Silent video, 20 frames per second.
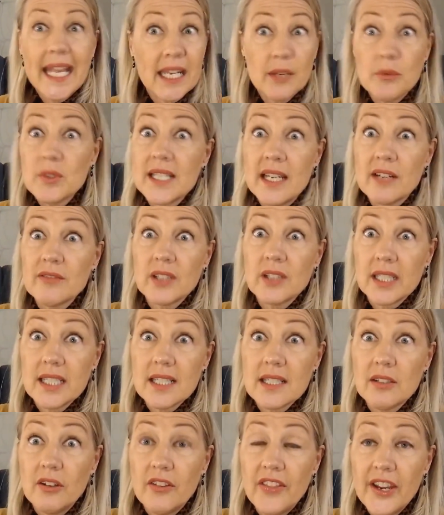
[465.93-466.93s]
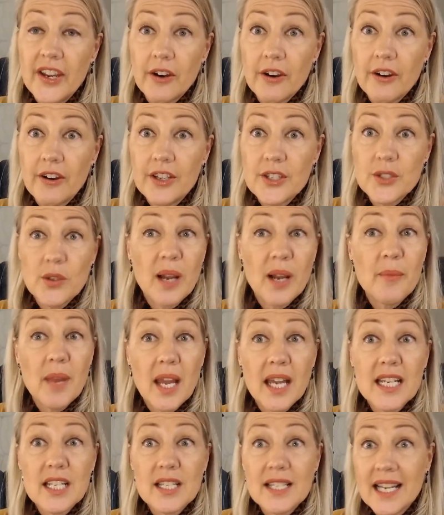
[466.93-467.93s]
and it was definitely still there. So
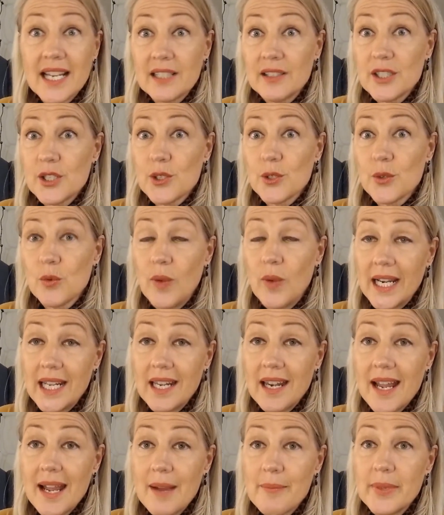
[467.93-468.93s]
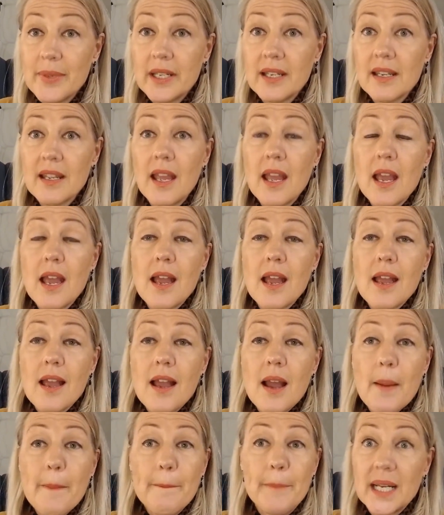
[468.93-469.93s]
I'm not exactly sure when it happened,
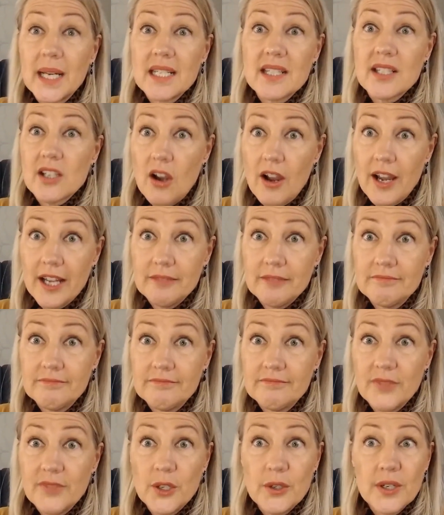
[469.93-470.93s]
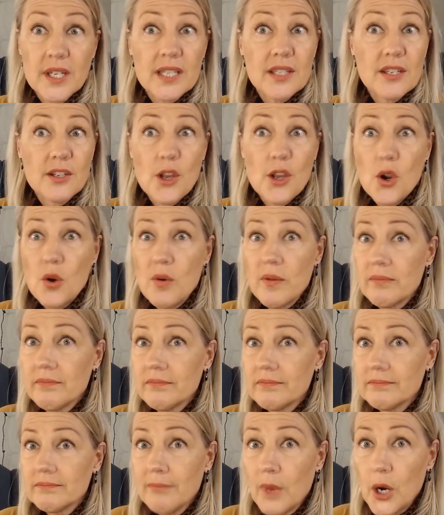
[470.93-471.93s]
but it's gone. There is no
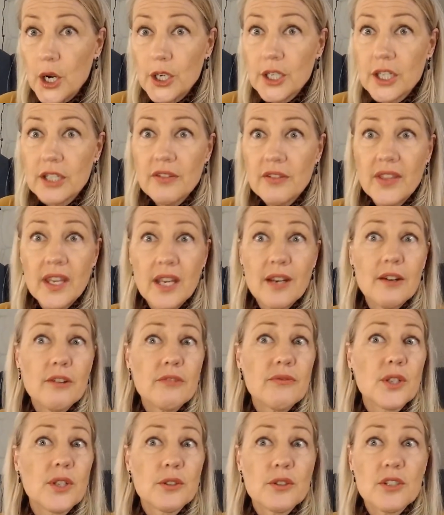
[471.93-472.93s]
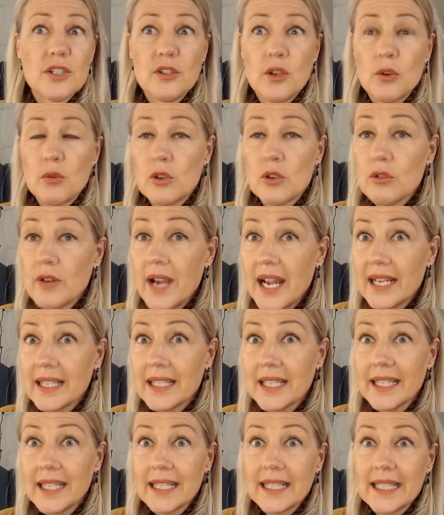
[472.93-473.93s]
mark there. There's no
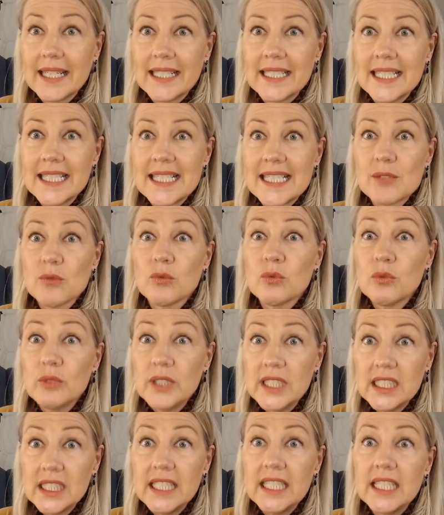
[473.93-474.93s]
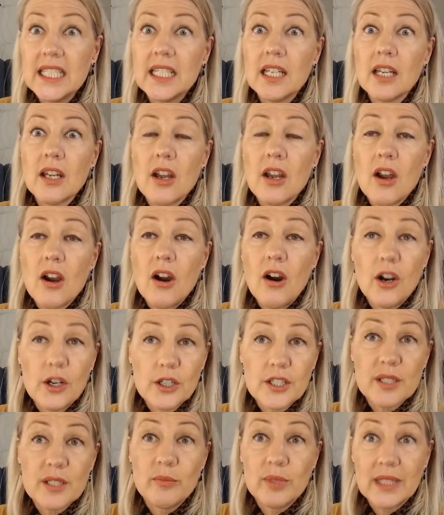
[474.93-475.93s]
crack, and it's really
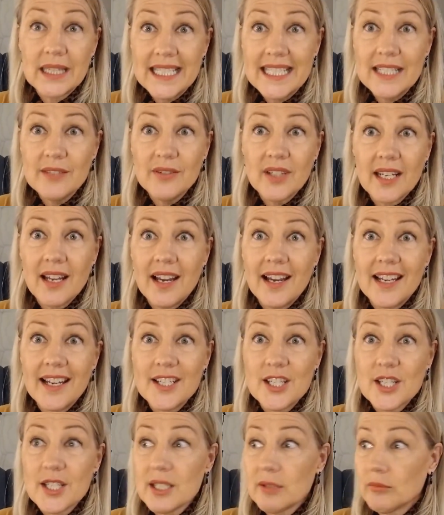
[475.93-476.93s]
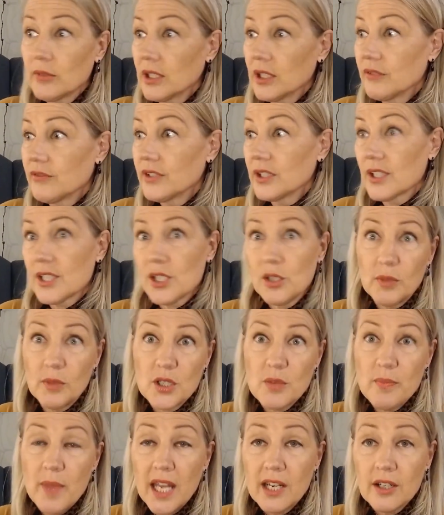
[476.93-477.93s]
hard to believe, and I just am going to feel so
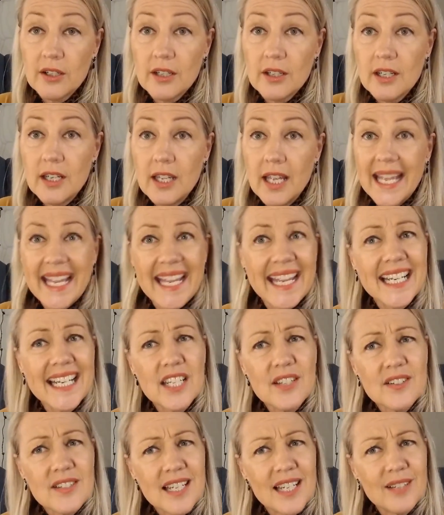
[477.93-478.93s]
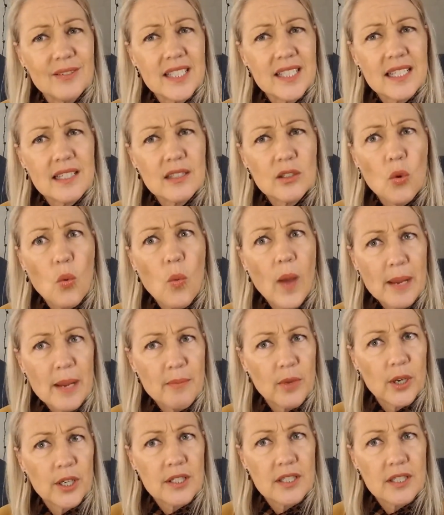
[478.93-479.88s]
much better. And I used to have these little white